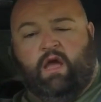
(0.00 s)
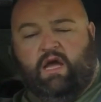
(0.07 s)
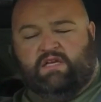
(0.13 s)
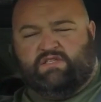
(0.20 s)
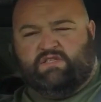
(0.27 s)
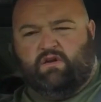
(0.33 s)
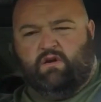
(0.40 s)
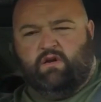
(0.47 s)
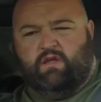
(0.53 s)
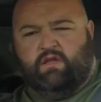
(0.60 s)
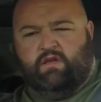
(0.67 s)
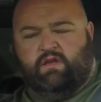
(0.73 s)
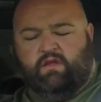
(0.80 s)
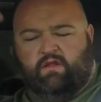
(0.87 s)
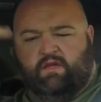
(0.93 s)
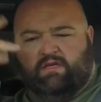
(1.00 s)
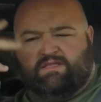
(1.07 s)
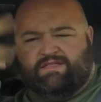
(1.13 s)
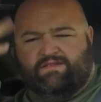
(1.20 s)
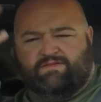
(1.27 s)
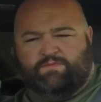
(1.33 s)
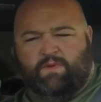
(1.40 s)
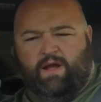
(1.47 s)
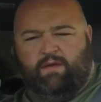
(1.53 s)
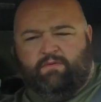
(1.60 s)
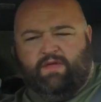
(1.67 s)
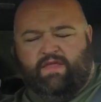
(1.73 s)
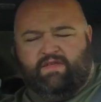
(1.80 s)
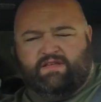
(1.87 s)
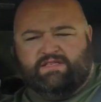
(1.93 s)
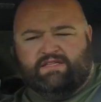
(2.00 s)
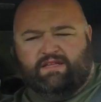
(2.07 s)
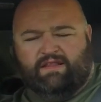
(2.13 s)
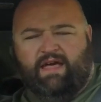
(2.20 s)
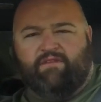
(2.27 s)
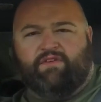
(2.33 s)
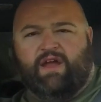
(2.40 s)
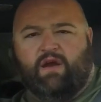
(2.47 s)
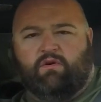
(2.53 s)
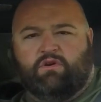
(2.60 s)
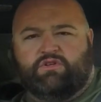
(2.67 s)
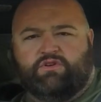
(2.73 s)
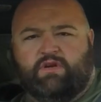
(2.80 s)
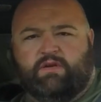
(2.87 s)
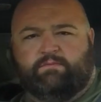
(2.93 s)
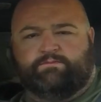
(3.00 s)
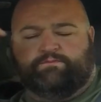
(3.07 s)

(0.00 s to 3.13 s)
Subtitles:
I started, like I said, I think it's an 11-hour trip